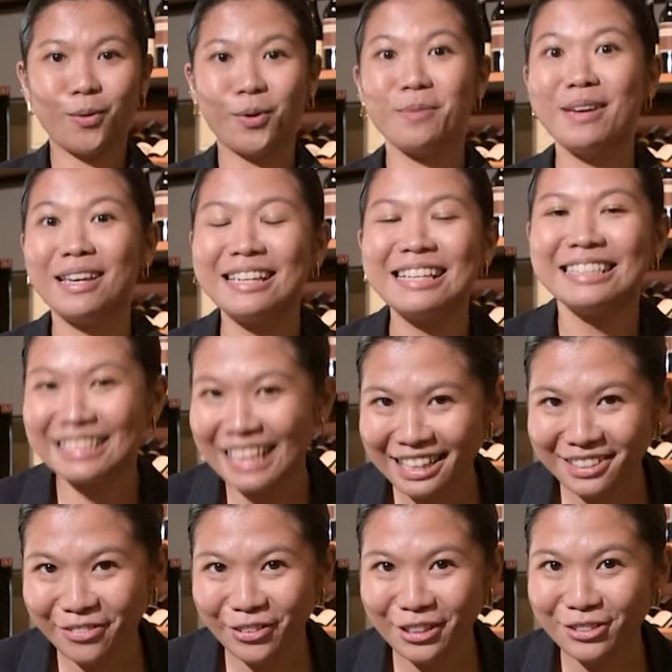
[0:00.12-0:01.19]
We're making
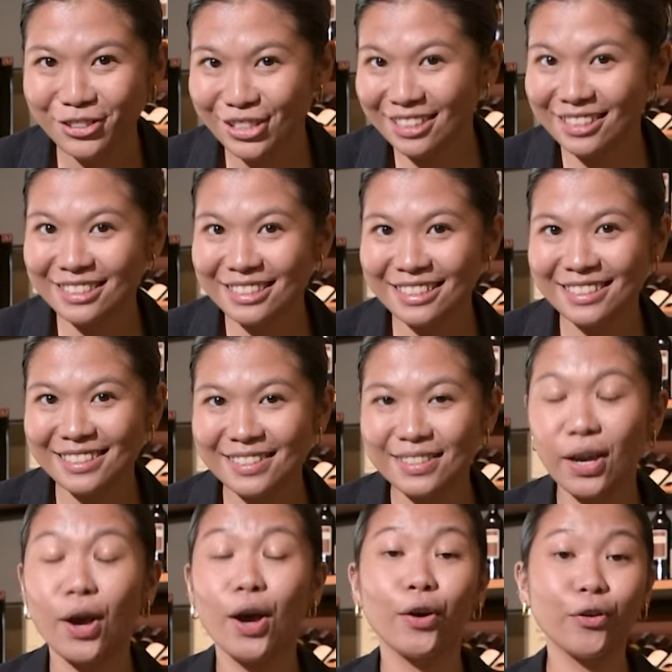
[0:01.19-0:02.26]
10 different
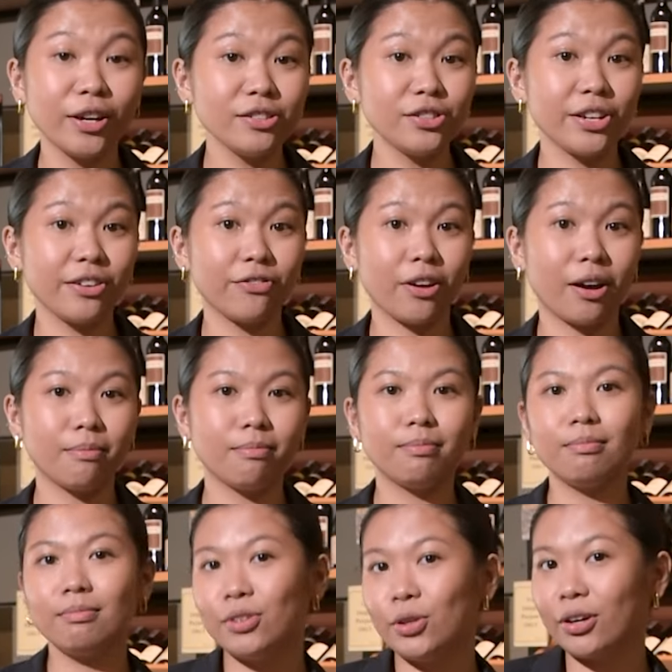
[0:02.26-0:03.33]
G&Ts, ranging
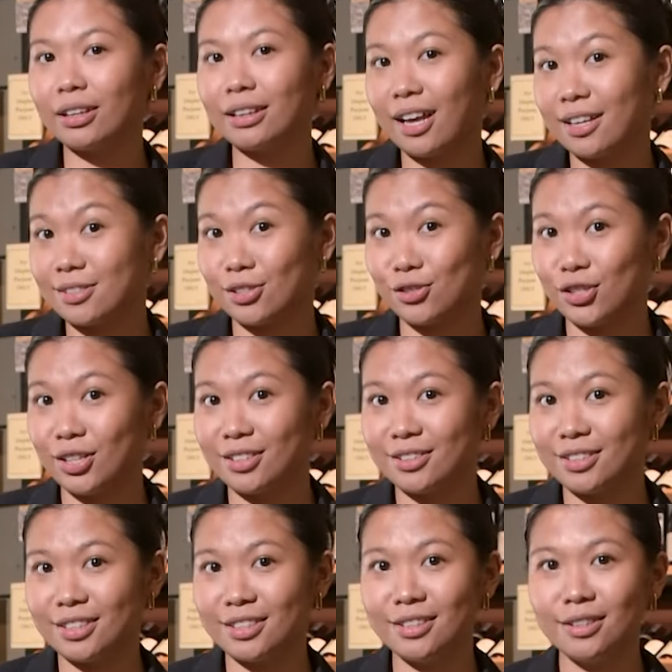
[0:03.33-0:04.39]
from your classic
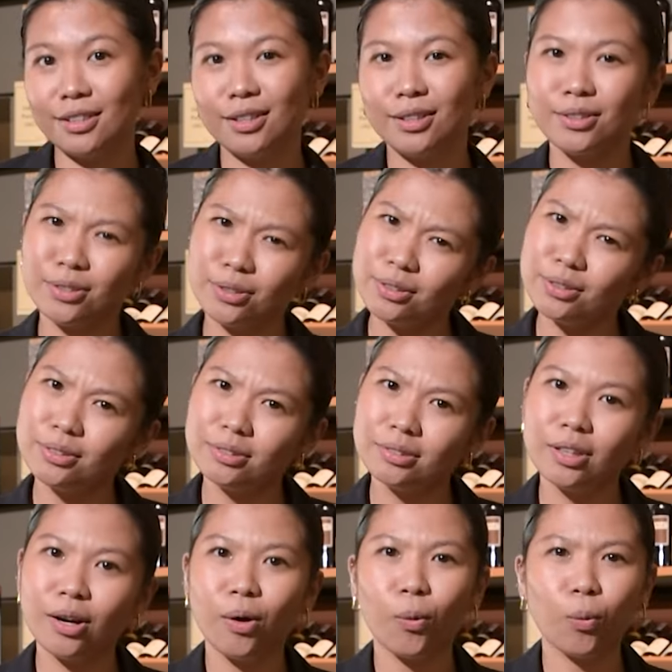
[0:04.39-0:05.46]
G&T to
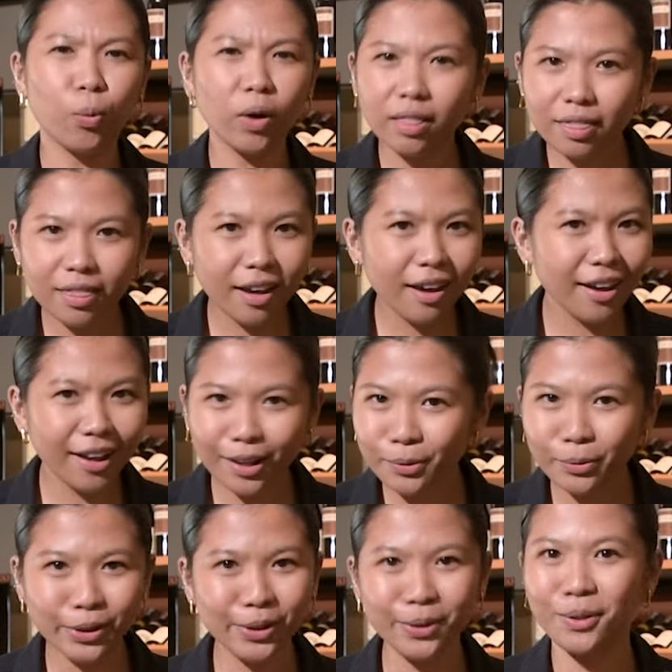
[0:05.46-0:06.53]
what the
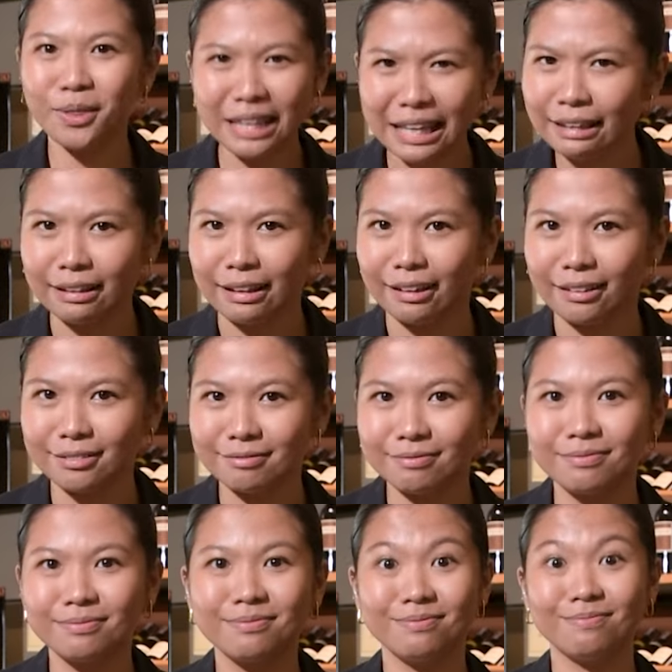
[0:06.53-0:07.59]
hell were you thinking?
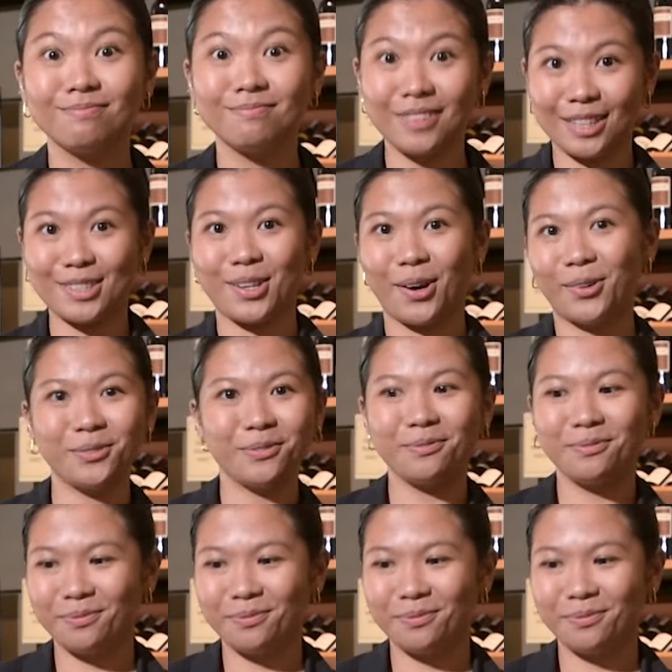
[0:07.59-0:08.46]
Let's go.